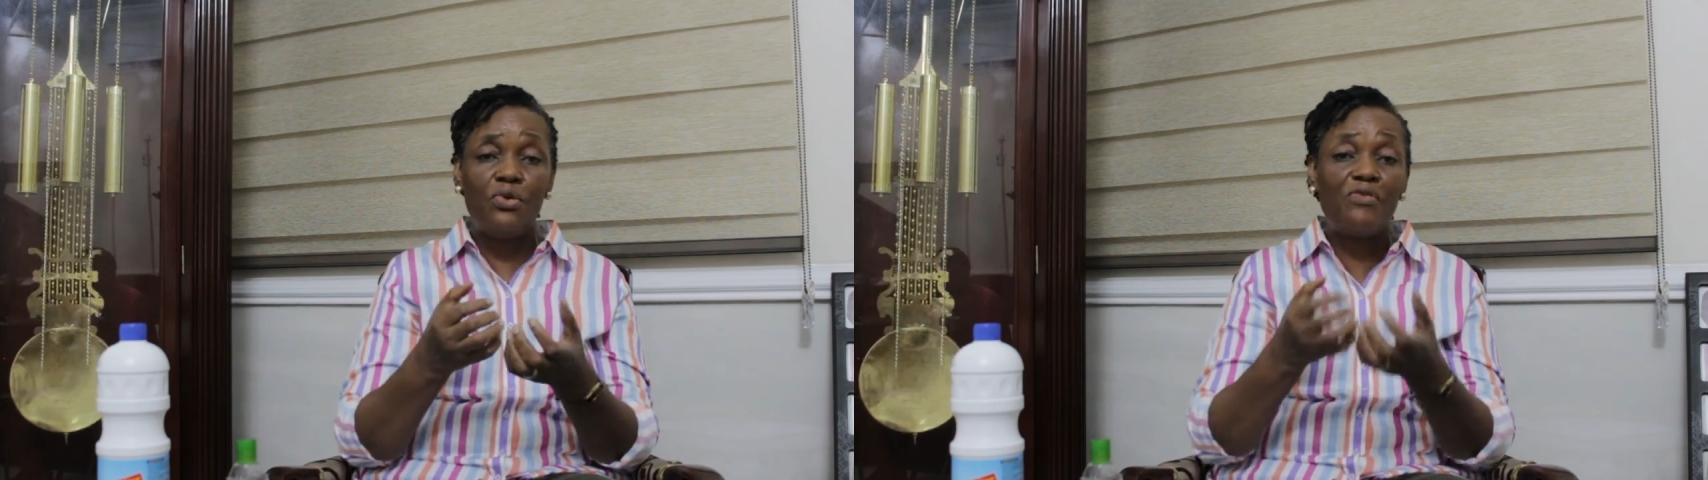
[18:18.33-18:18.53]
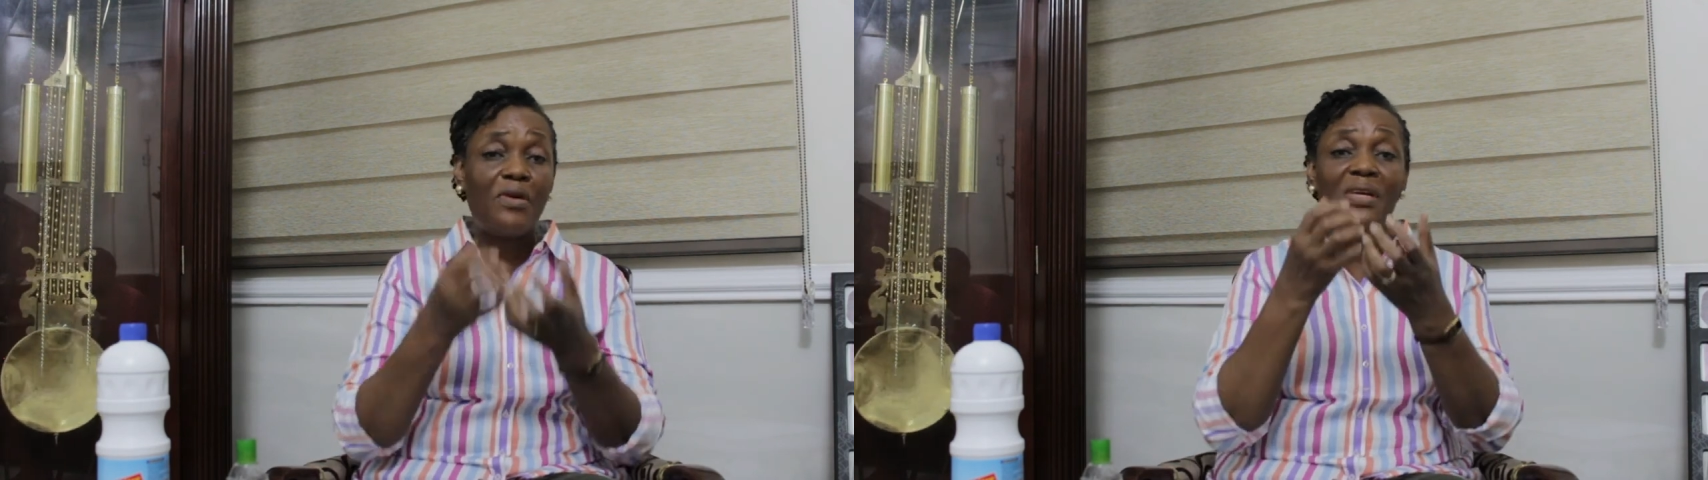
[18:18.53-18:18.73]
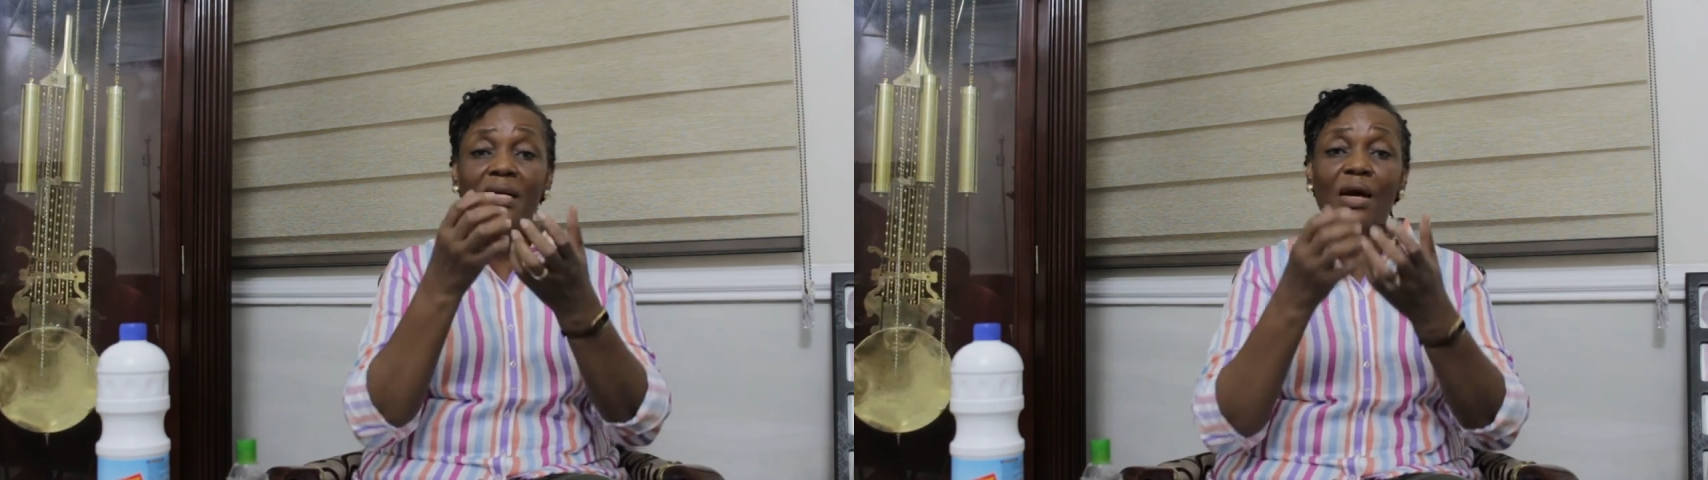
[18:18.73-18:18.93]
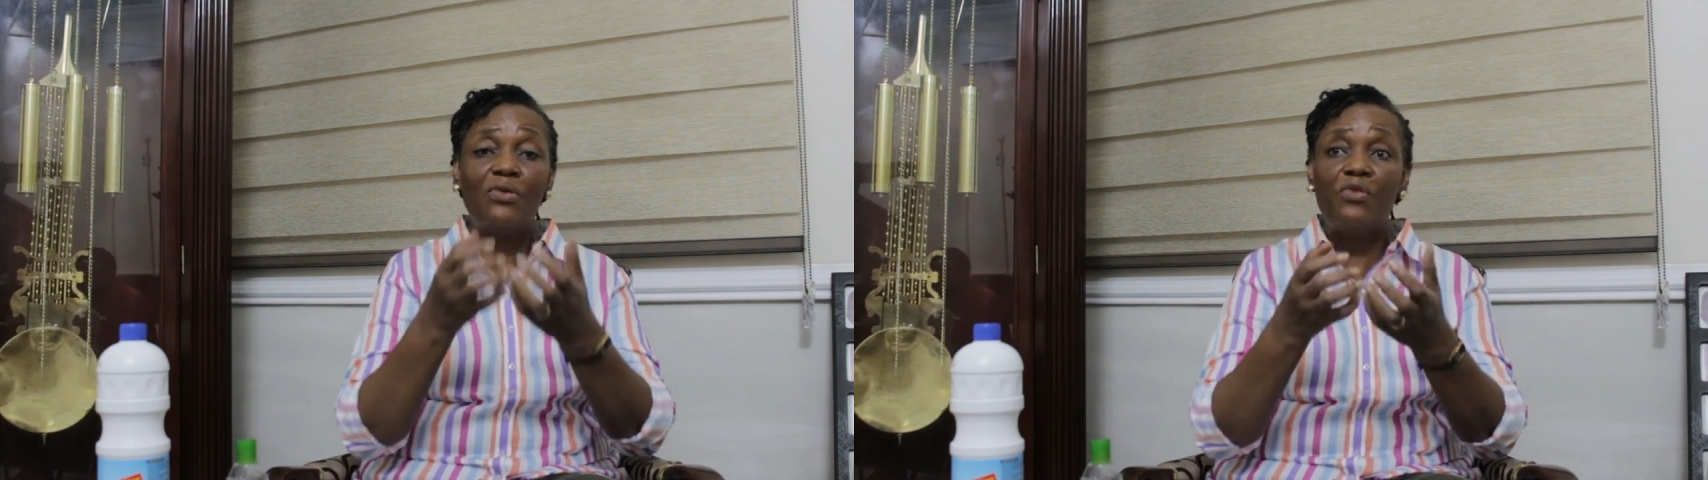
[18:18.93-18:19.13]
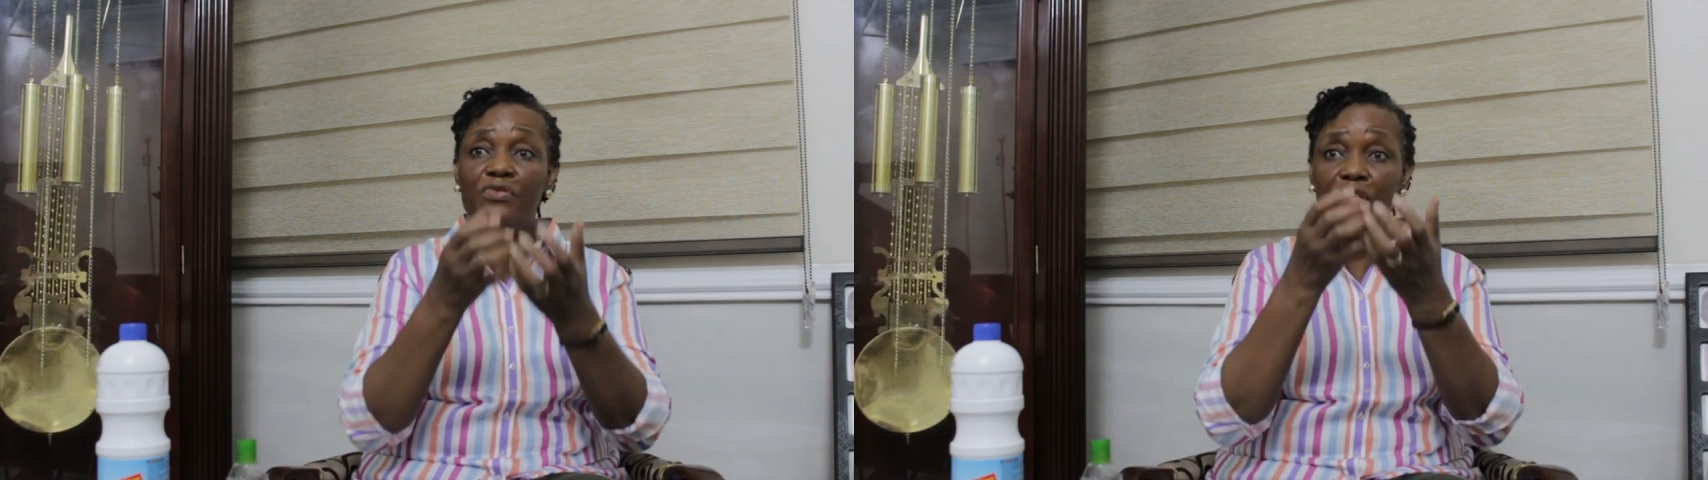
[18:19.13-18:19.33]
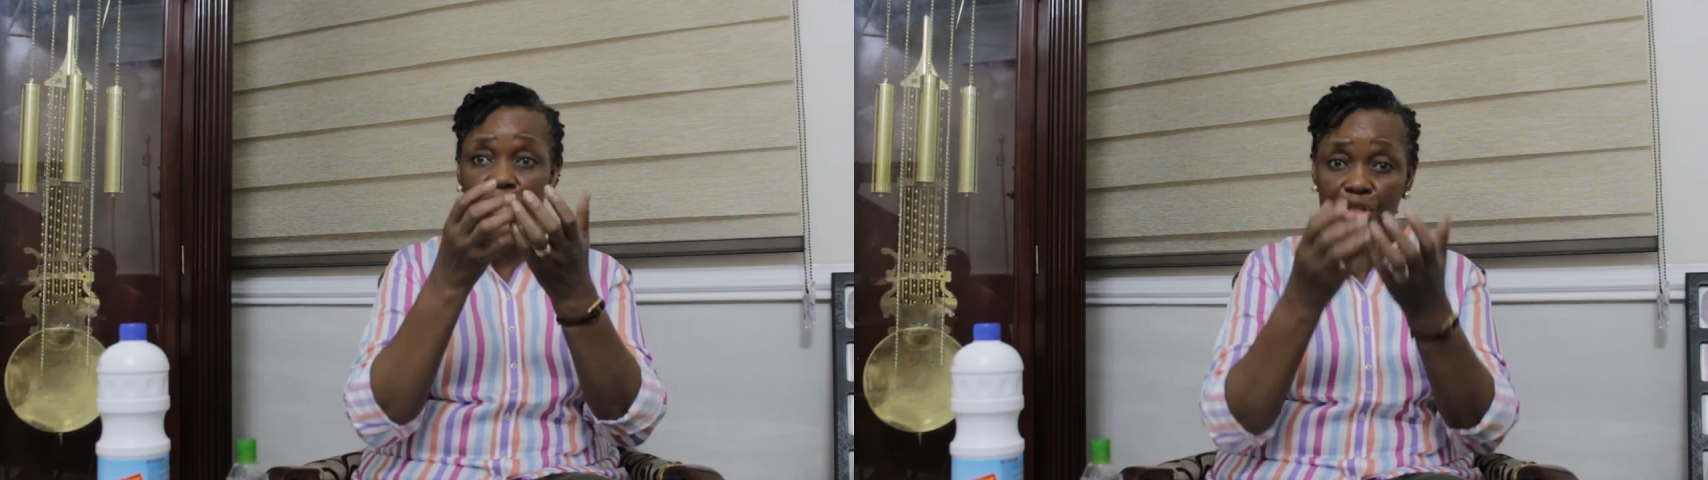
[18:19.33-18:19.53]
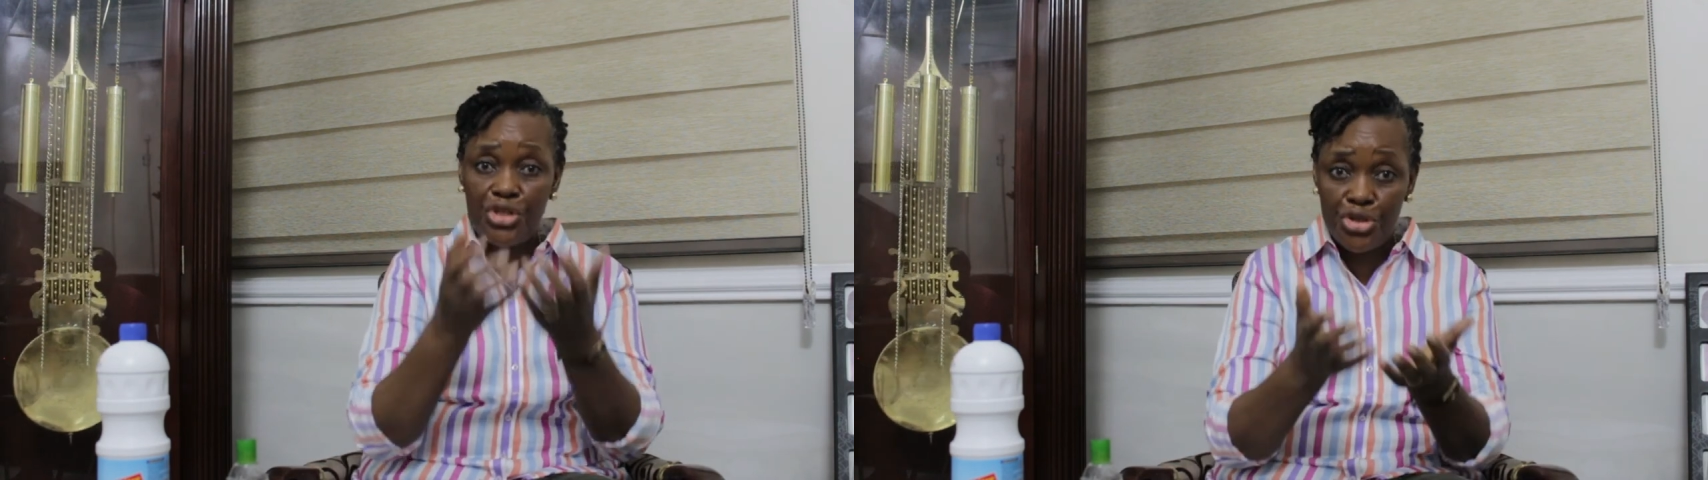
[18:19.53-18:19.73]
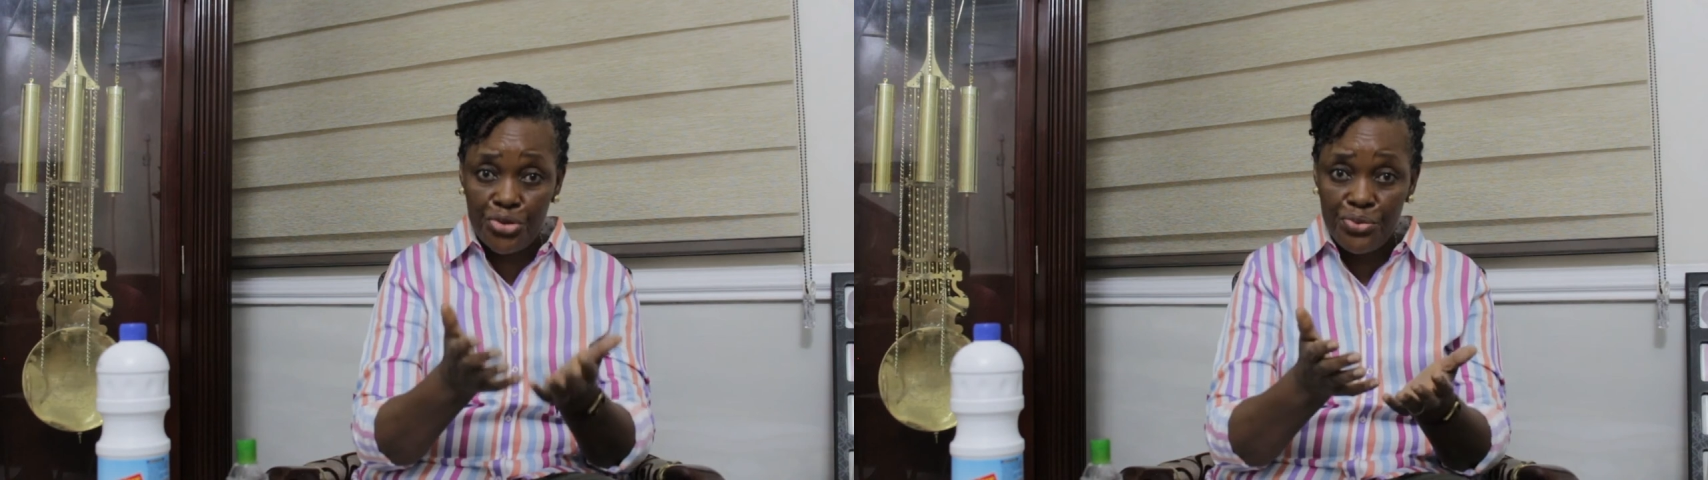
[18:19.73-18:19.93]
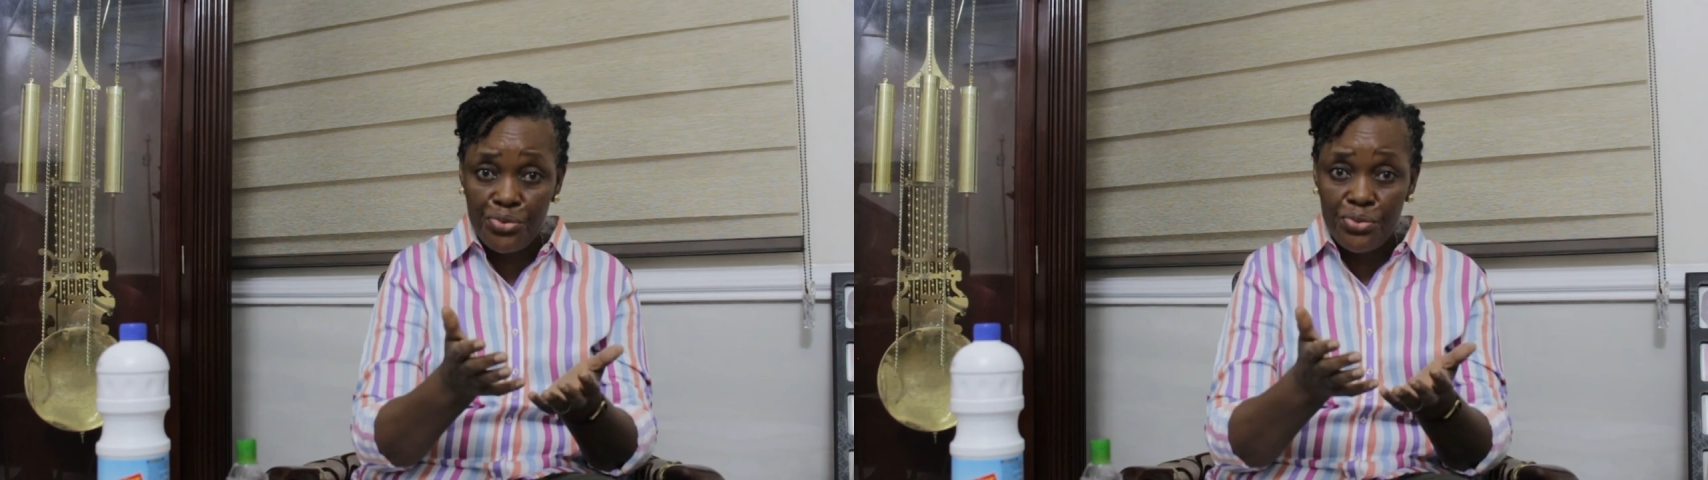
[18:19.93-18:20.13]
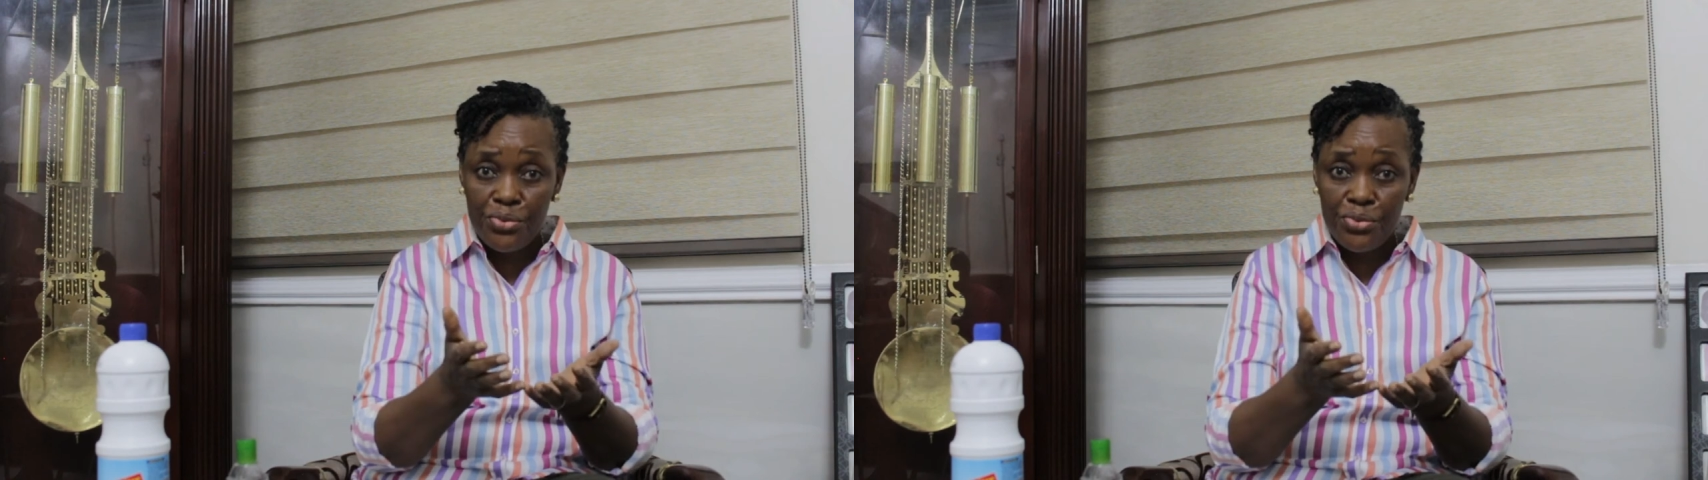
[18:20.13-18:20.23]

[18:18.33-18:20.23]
Your family cannot visit you.